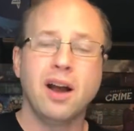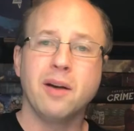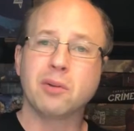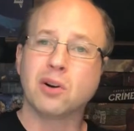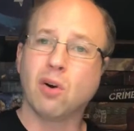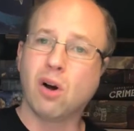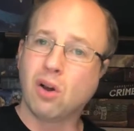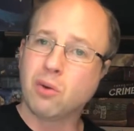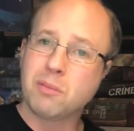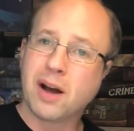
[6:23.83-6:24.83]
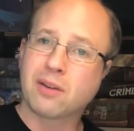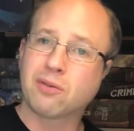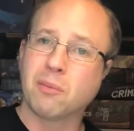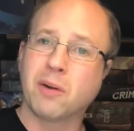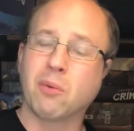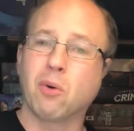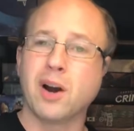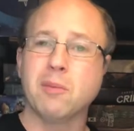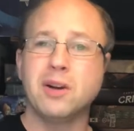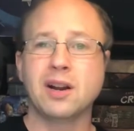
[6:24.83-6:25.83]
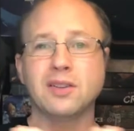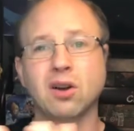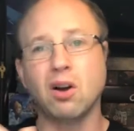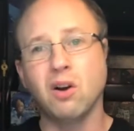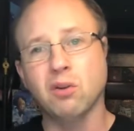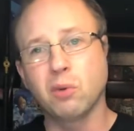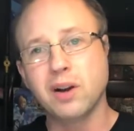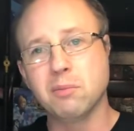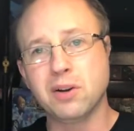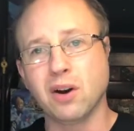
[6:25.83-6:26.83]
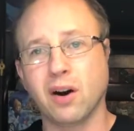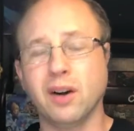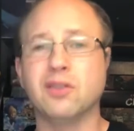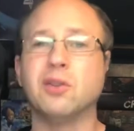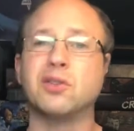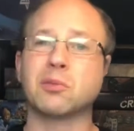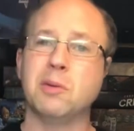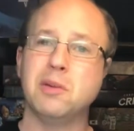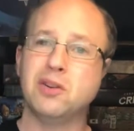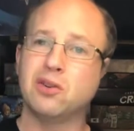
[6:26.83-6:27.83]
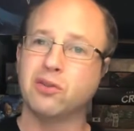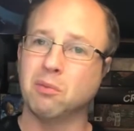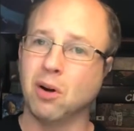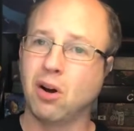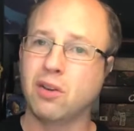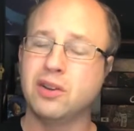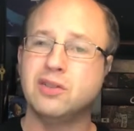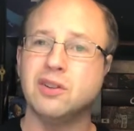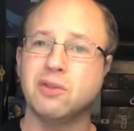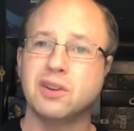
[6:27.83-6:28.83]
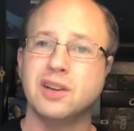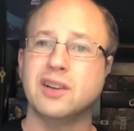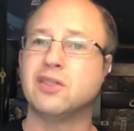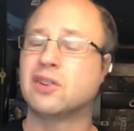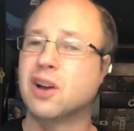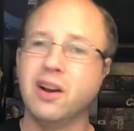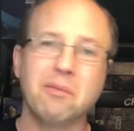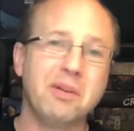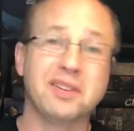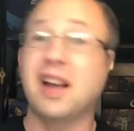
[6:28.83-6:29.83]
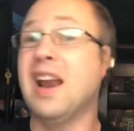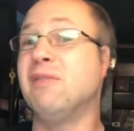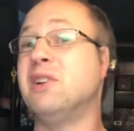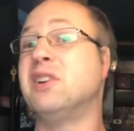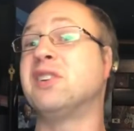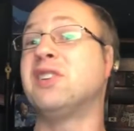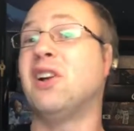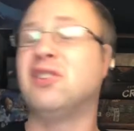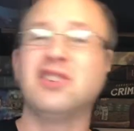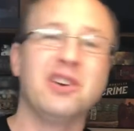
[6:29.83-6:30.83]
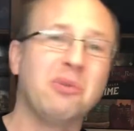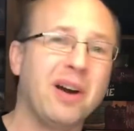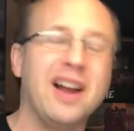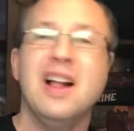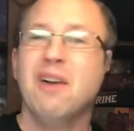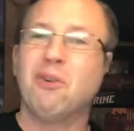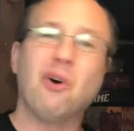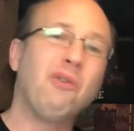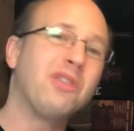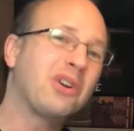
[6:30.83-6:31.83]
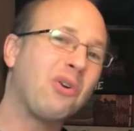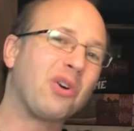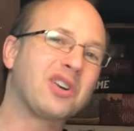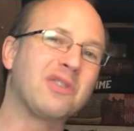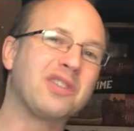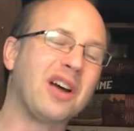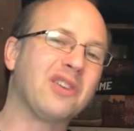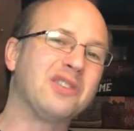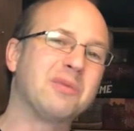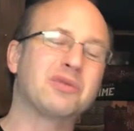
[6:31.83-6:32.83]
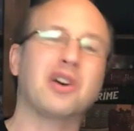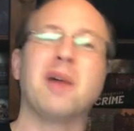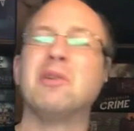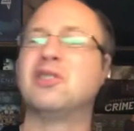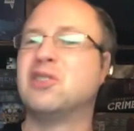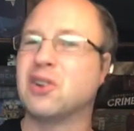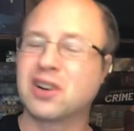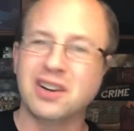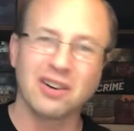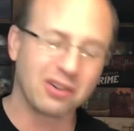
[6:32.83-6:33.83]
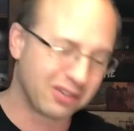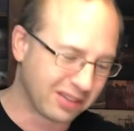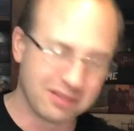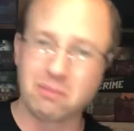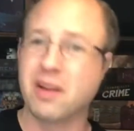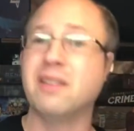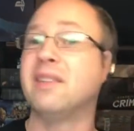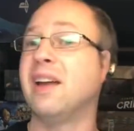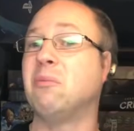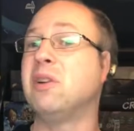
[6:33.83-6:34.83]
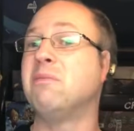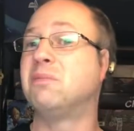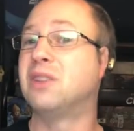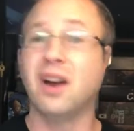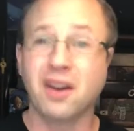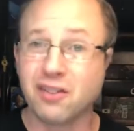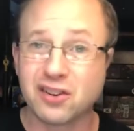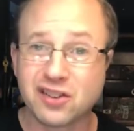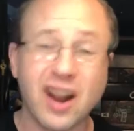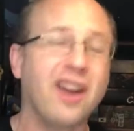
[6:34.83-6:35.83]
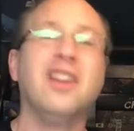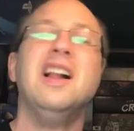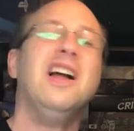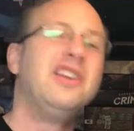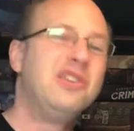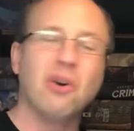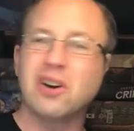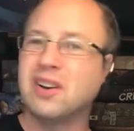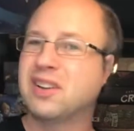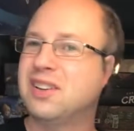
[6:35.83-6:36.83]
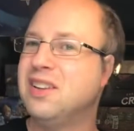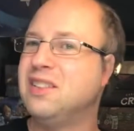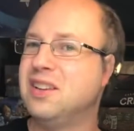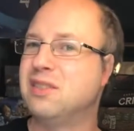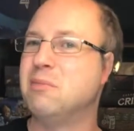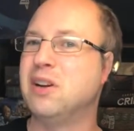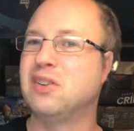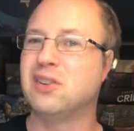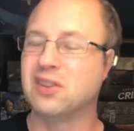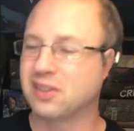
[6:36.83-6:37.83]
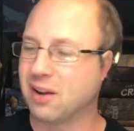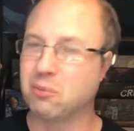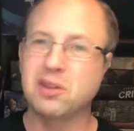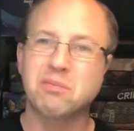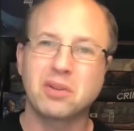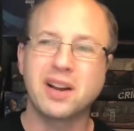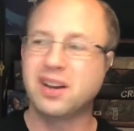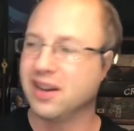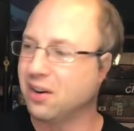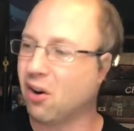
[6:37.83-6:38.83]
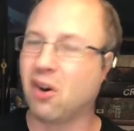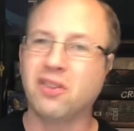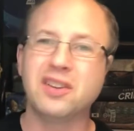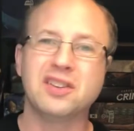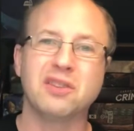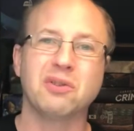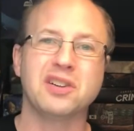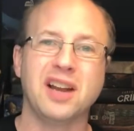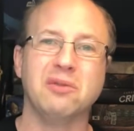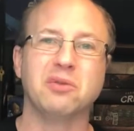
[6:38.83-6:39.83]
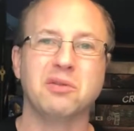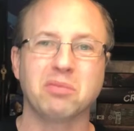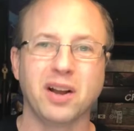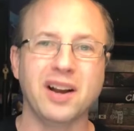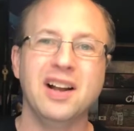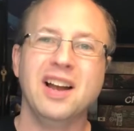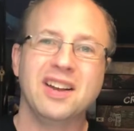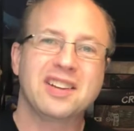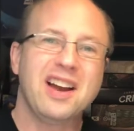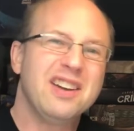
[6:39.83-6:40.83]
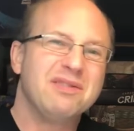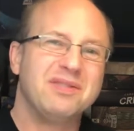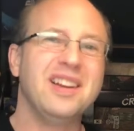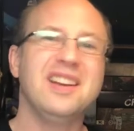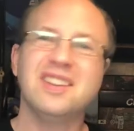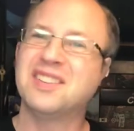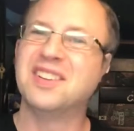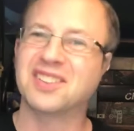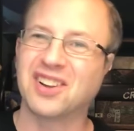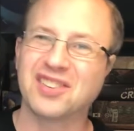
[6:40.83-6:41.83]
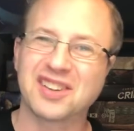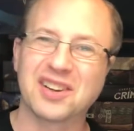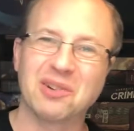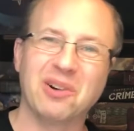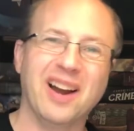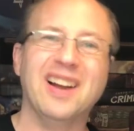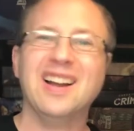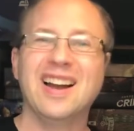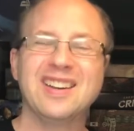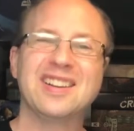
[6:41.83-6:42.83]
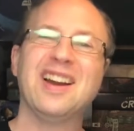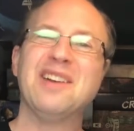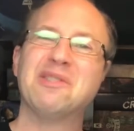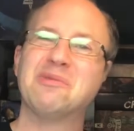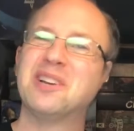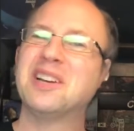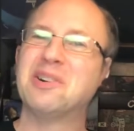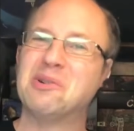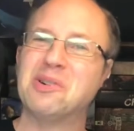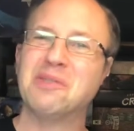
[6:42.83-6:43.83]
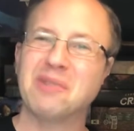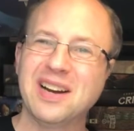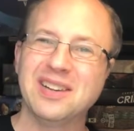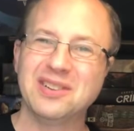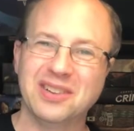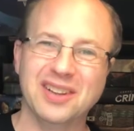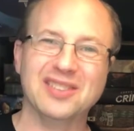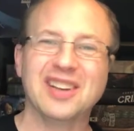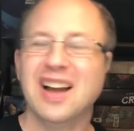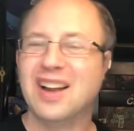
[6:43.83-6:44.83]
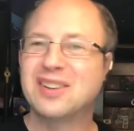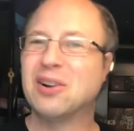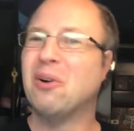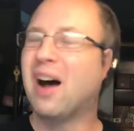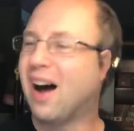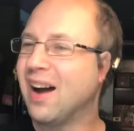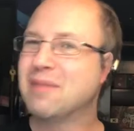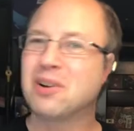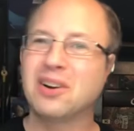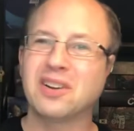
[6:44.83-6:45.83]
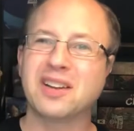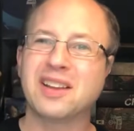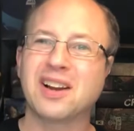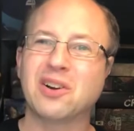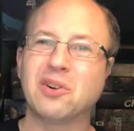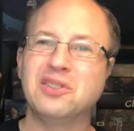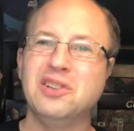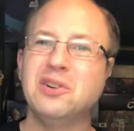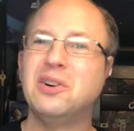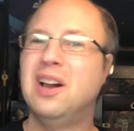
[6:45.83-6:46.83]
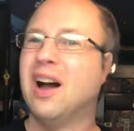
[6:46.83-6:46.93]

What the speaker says: And I'm going to go all the way back from my Warhammer days all the way to Madara. So there's going to be miniatures from all these different things. It's kind of a nostalgia in a way. For over the course of 1,000 subscribers, that we've done on this channel, you're going to see these miniatures that we've played in all these different games we've played. It is nostalgic in a way. It's kind of a really cool way to do this. So I am going to let that go to you.